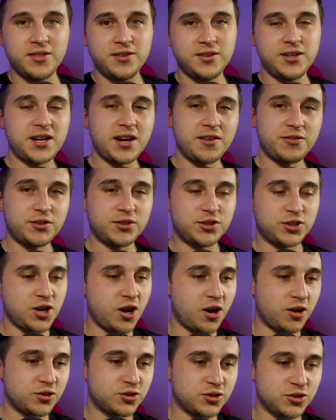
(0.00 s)
you'd have to
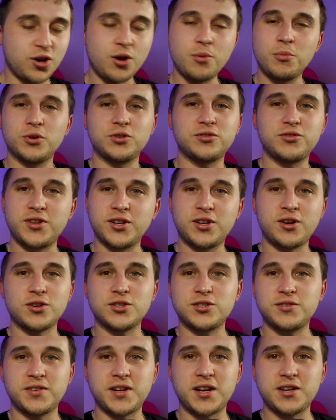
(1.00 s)
charge so much for the
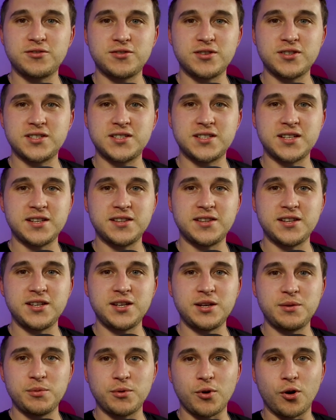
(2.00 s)
cost of electricity that
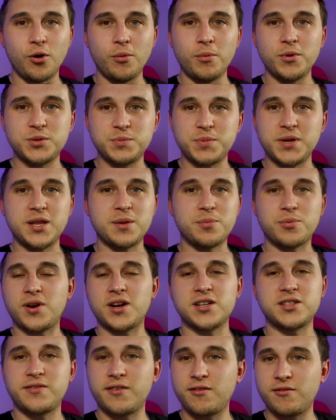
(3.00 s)
you'd almost be at the
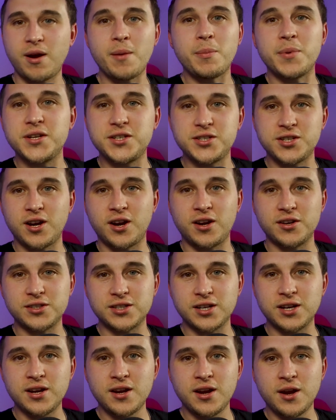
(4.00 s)
price of a rapid
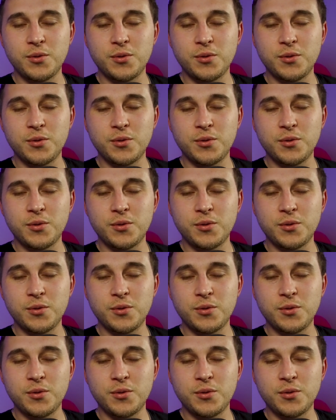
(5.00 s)
charger,